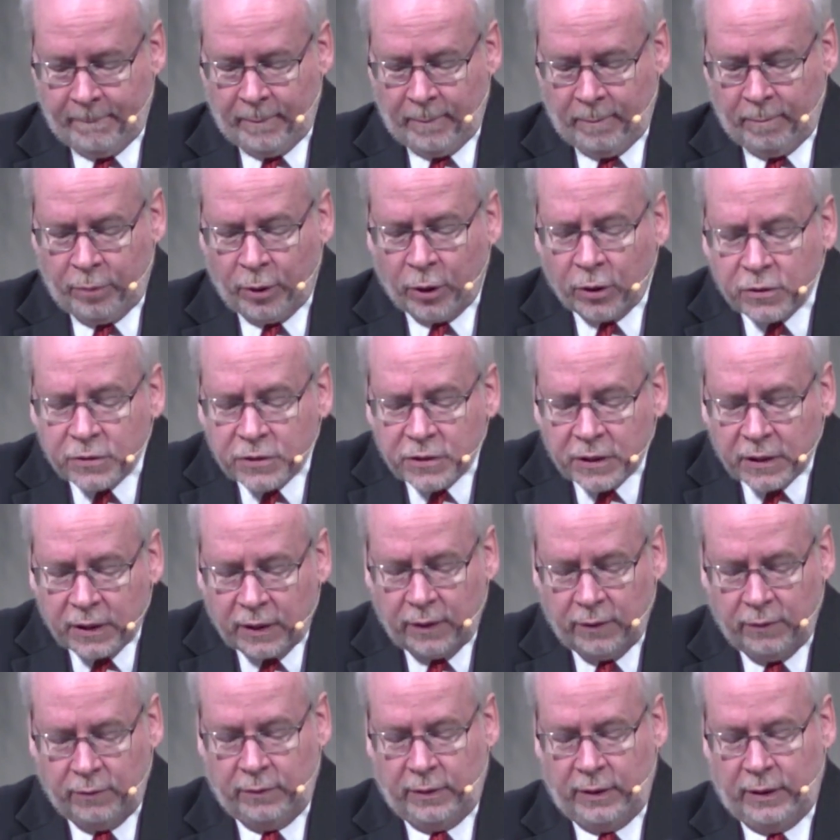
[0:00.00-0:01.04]

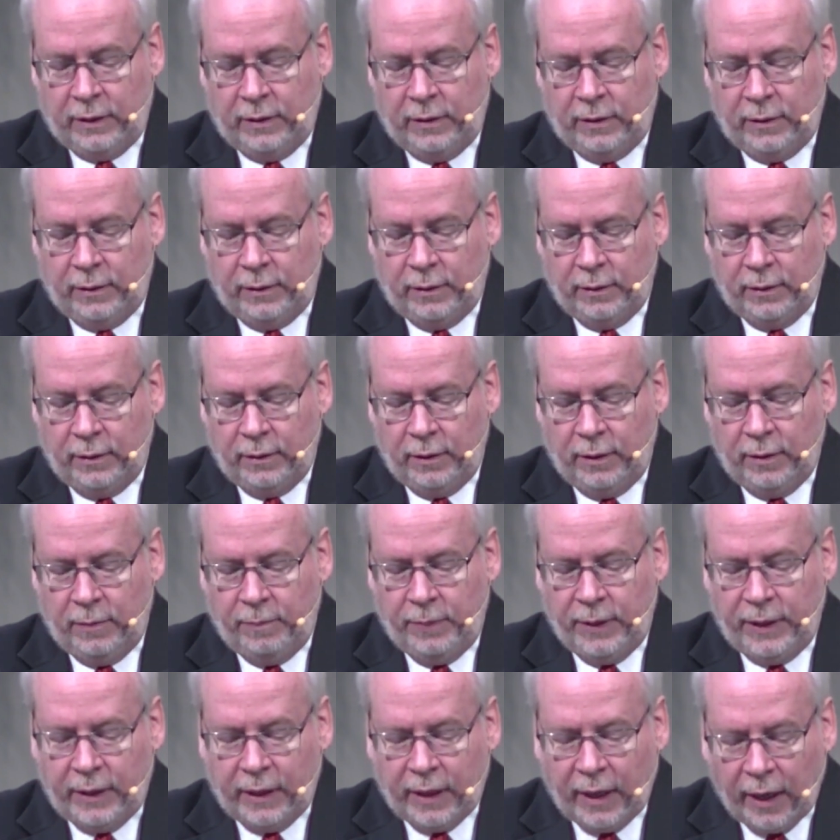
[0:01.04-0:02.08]
persecuted
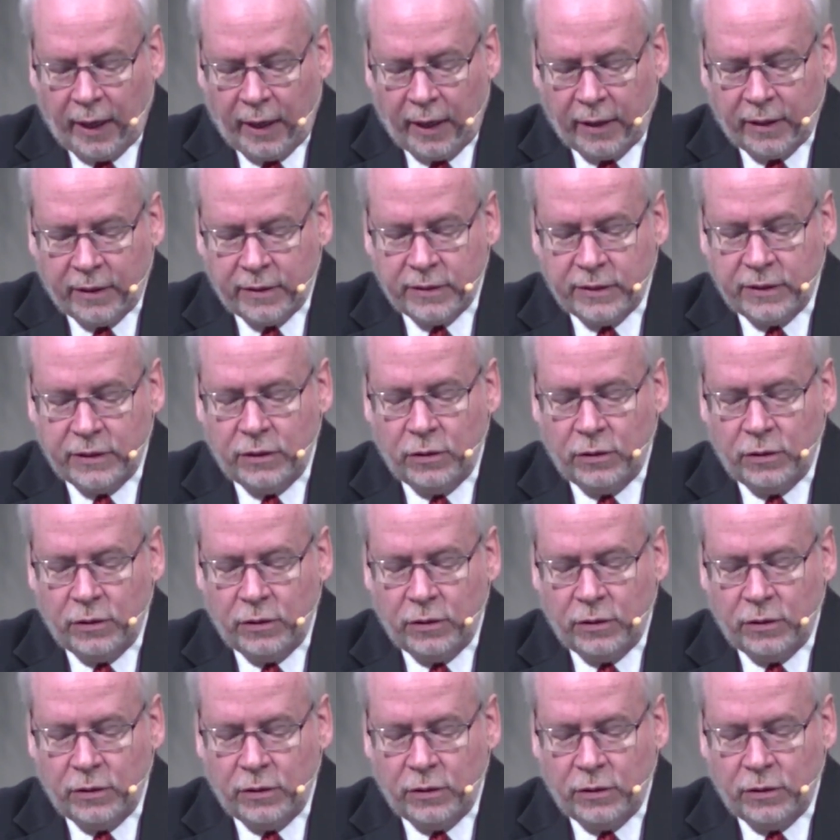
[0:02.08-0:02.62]
because